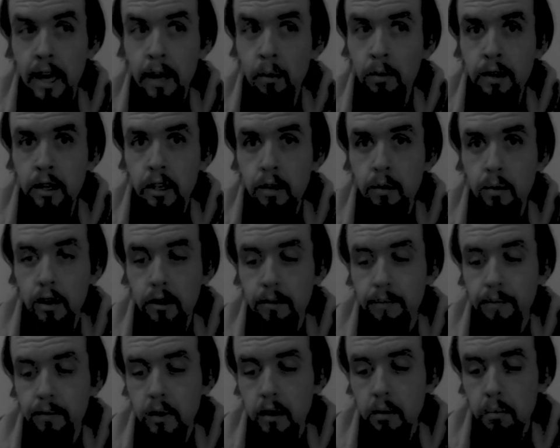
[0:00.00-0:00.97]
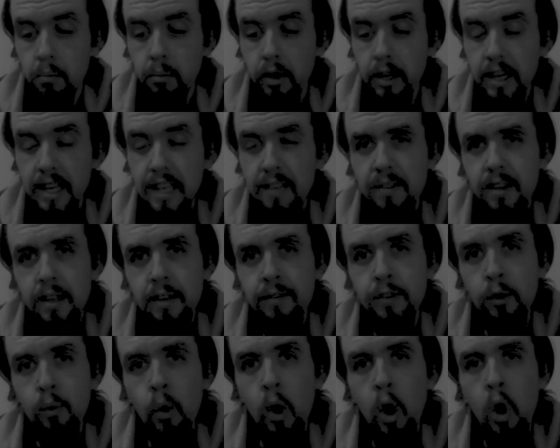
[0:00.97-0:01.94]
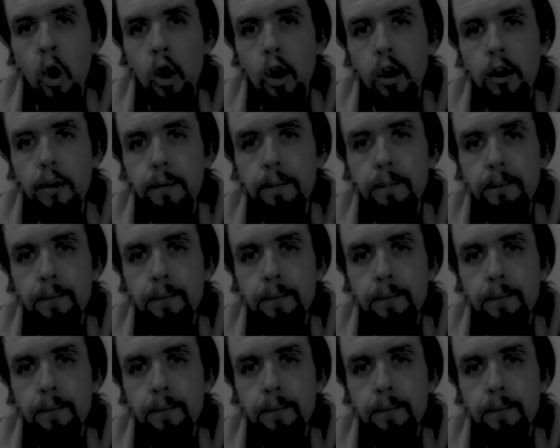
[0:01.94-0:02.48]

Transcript: I don't think you are, but even if you are,